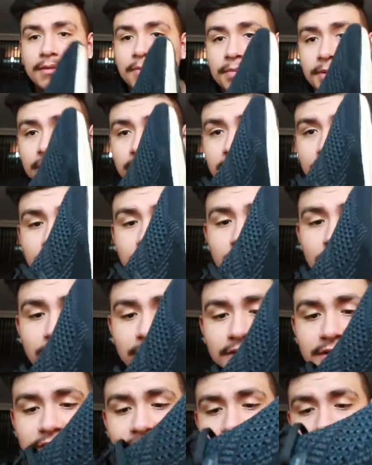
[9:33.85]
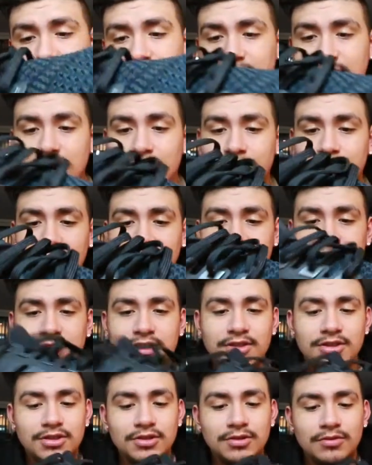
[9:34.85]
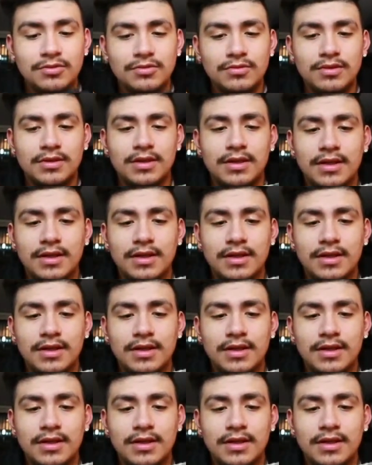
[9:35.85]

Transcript: But anyways, back to the shoe.